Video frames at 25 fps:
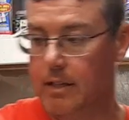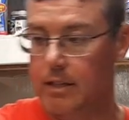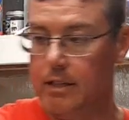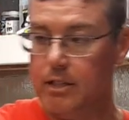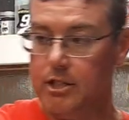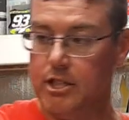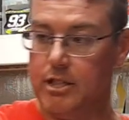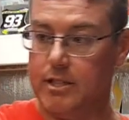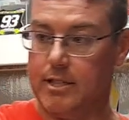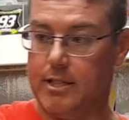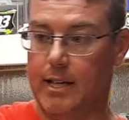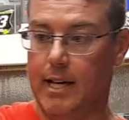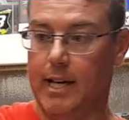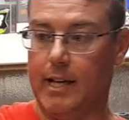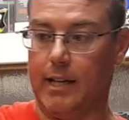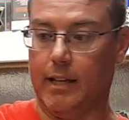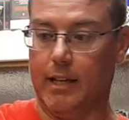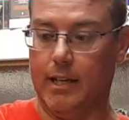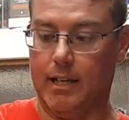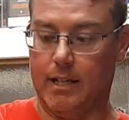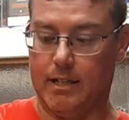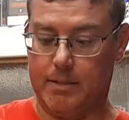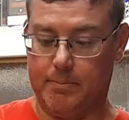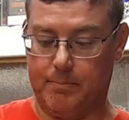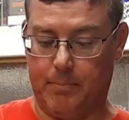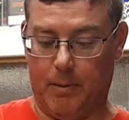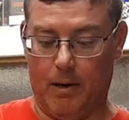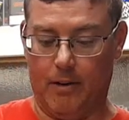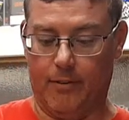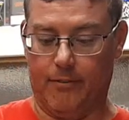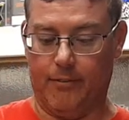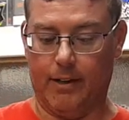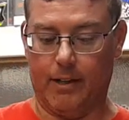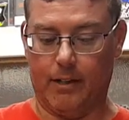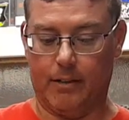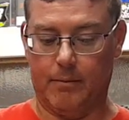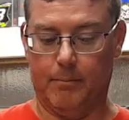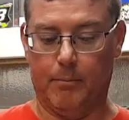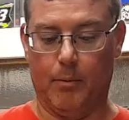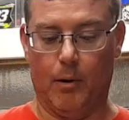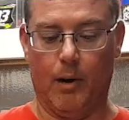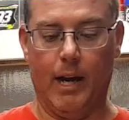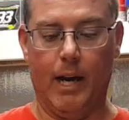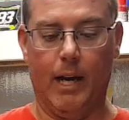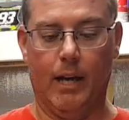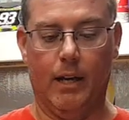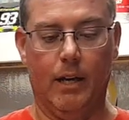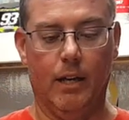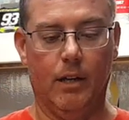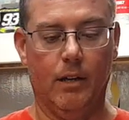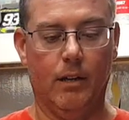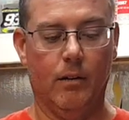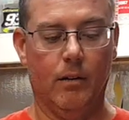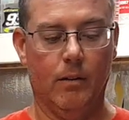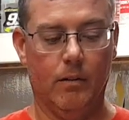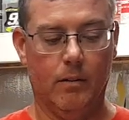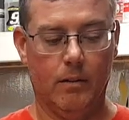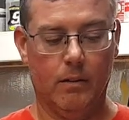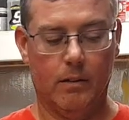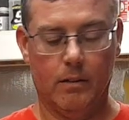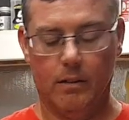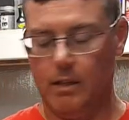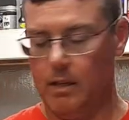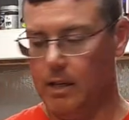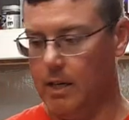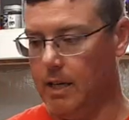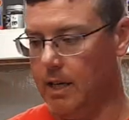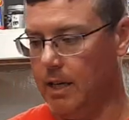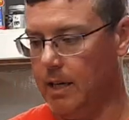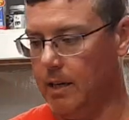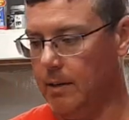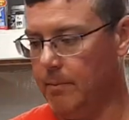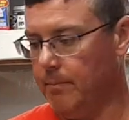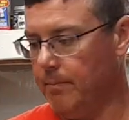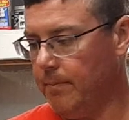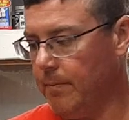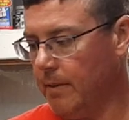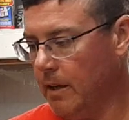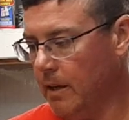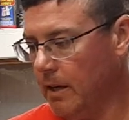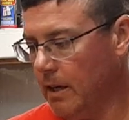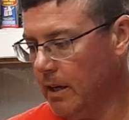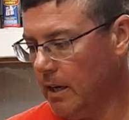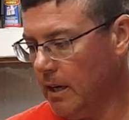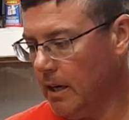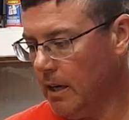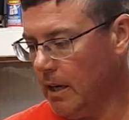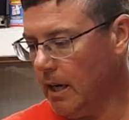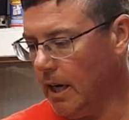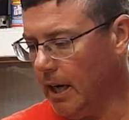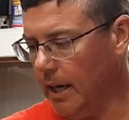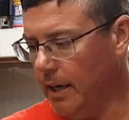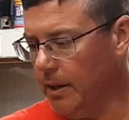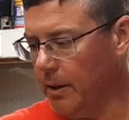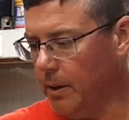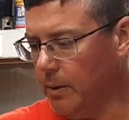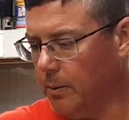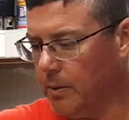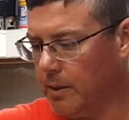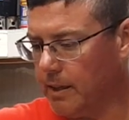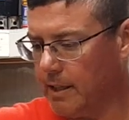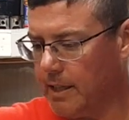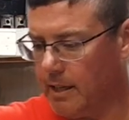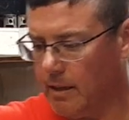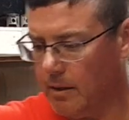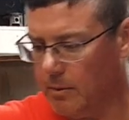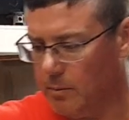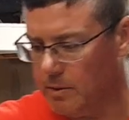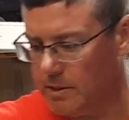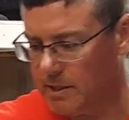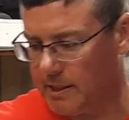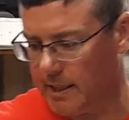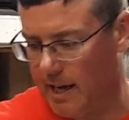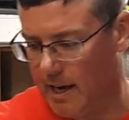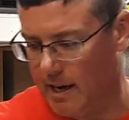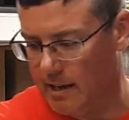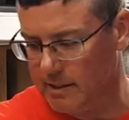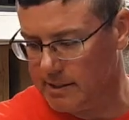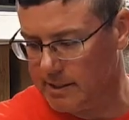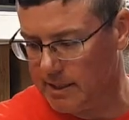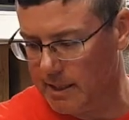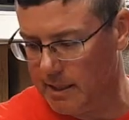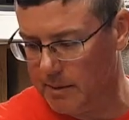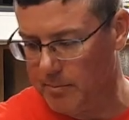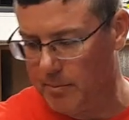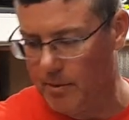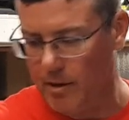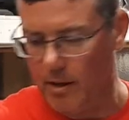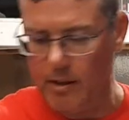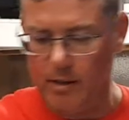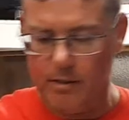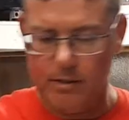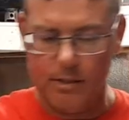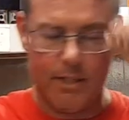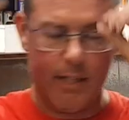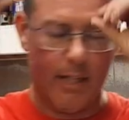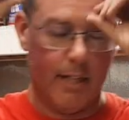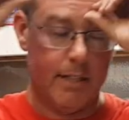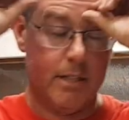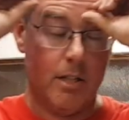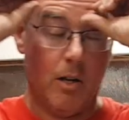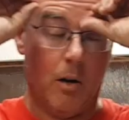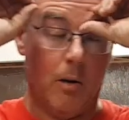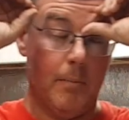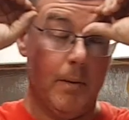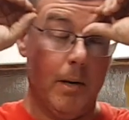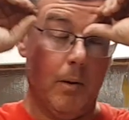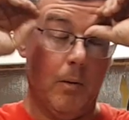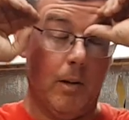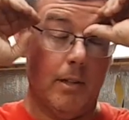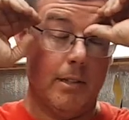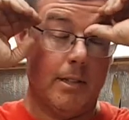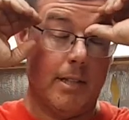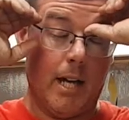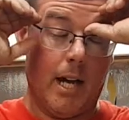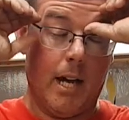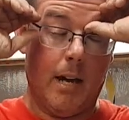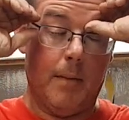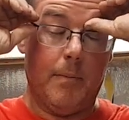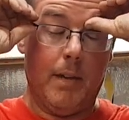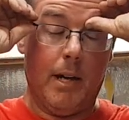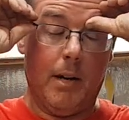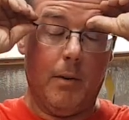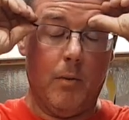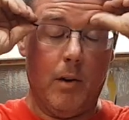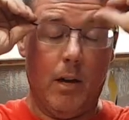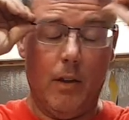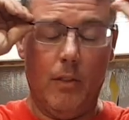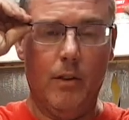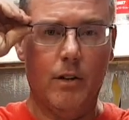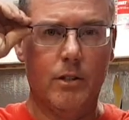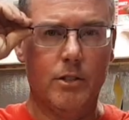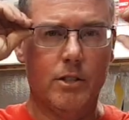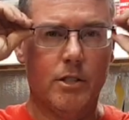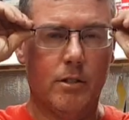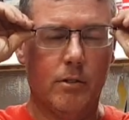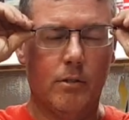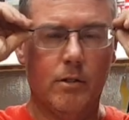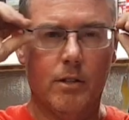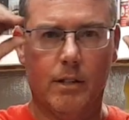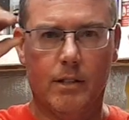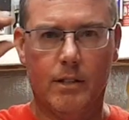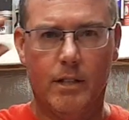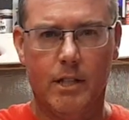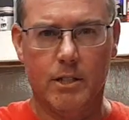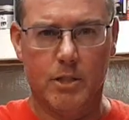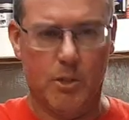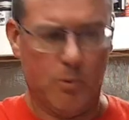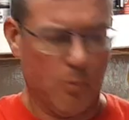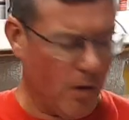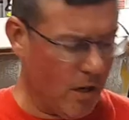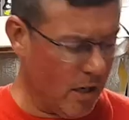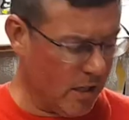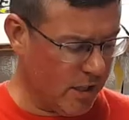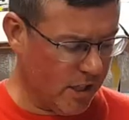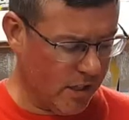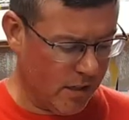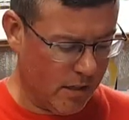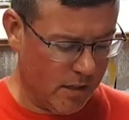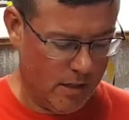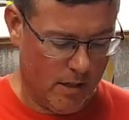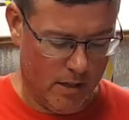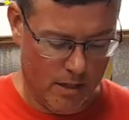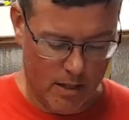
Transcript: just like this, perfect, brand new. I know the Wiskowski brothers, they told me one time they run theirs through the dishwasher,